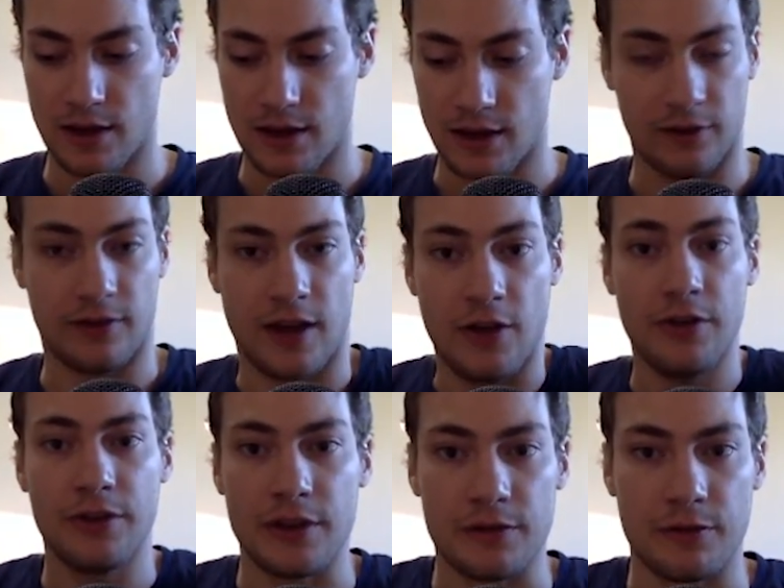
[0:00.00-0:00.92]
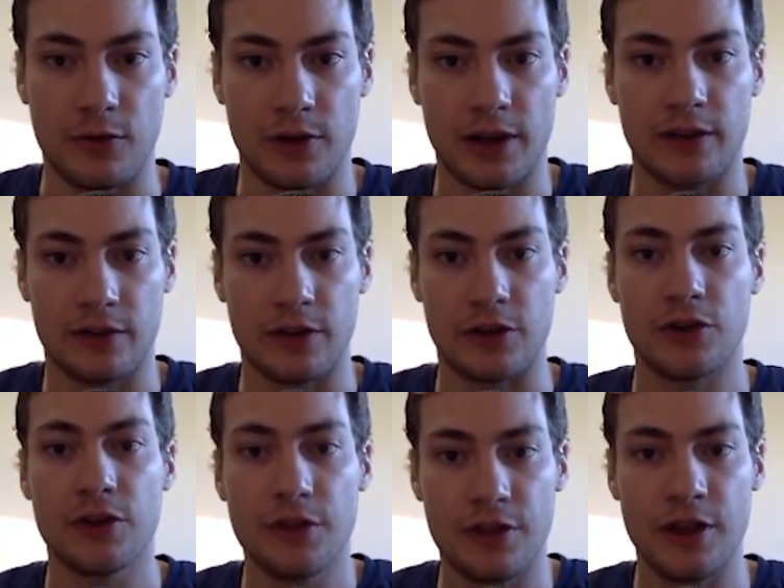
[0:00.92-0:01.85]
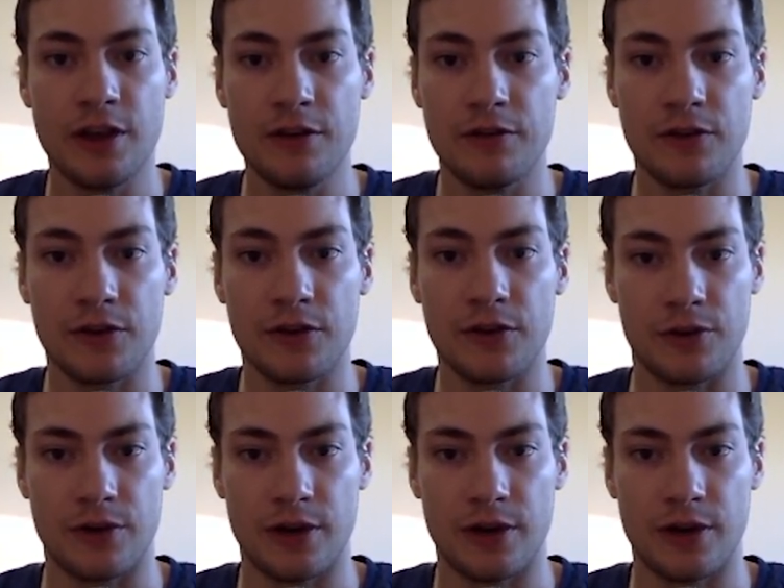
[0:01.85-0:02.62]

it's healthy for like it's a good thing for you.